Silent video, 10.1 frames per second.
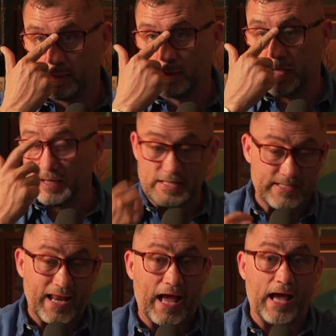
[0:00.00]
And
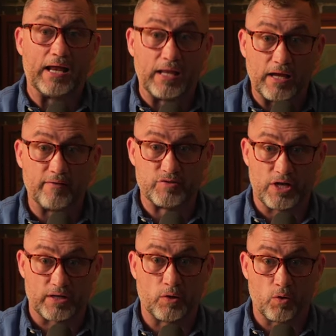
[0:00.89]
listen, I love
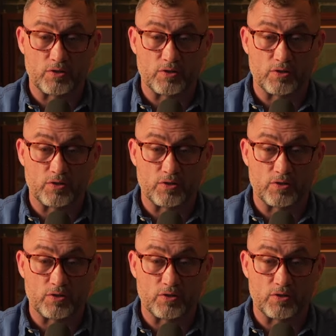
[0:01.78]
Chuck Norris.